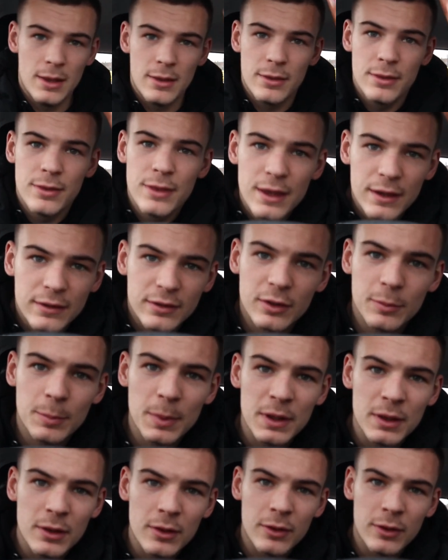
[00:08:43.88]
This has
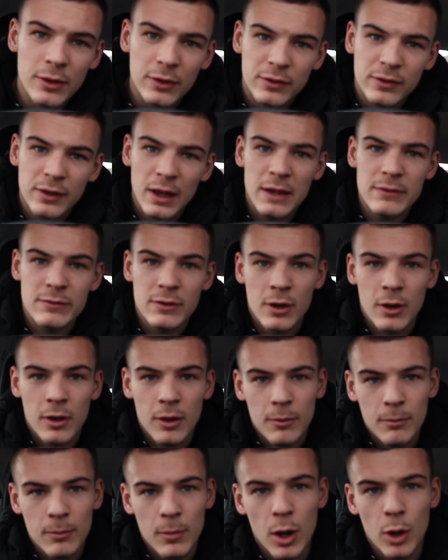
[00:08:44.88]
been the saviour.
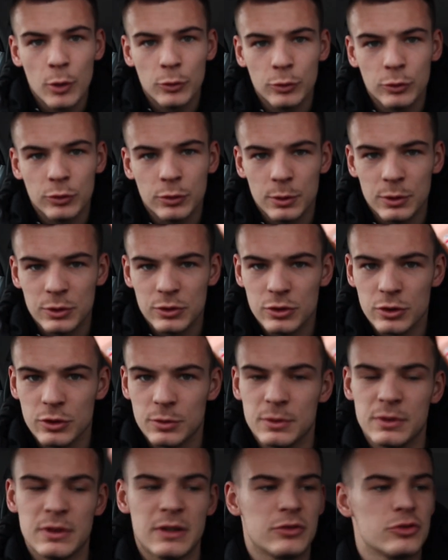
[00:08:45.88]
Miles also introduced
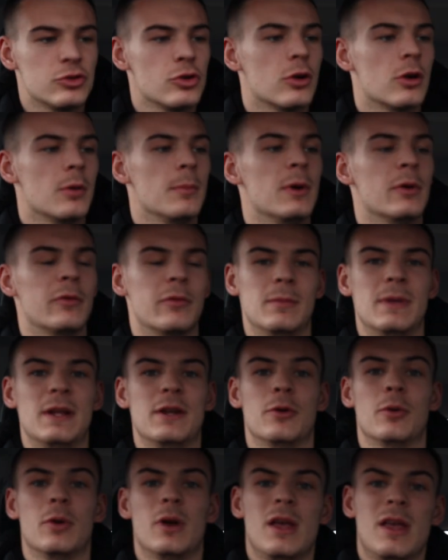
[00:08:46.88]
me to this chocolate milk from
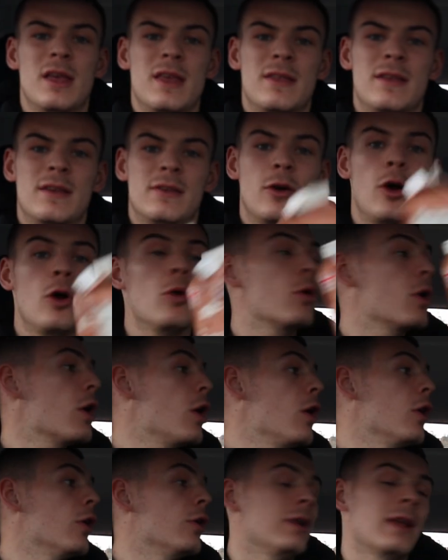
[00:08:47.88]
Lidl. This whole
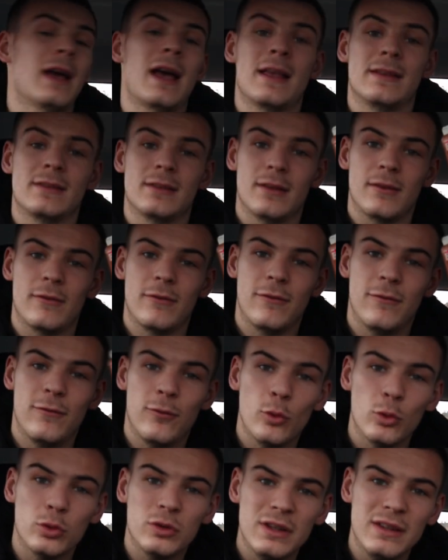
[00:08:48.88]
carton has
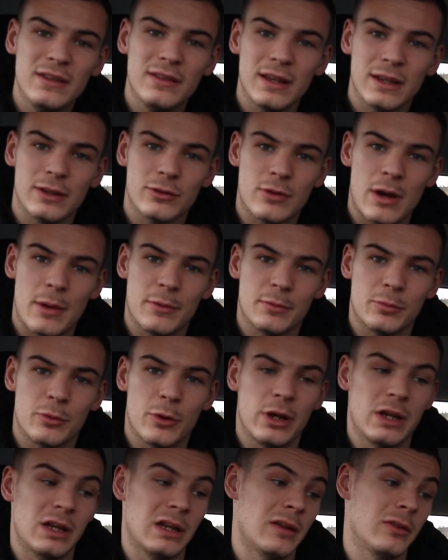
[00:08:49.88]
forty-six grams of
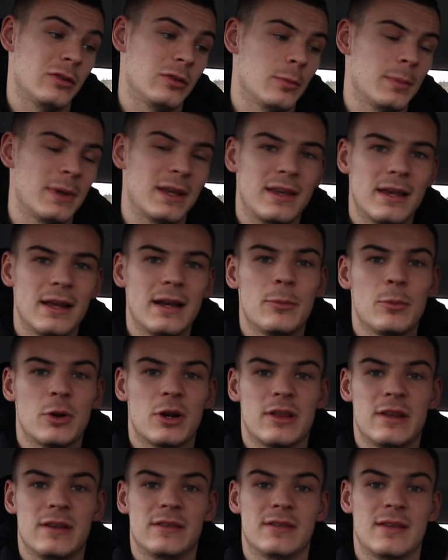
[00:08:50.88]
protein in it, so I've been killing one
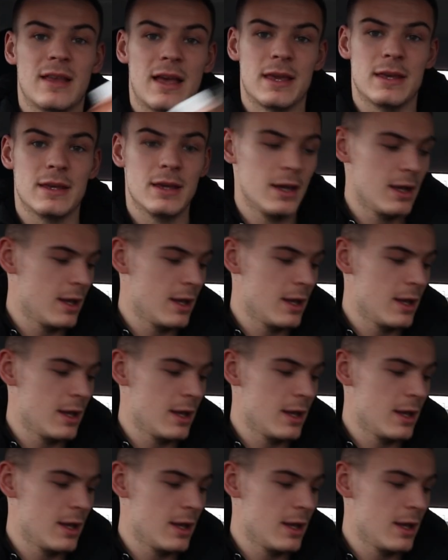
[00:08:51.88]
of these a day.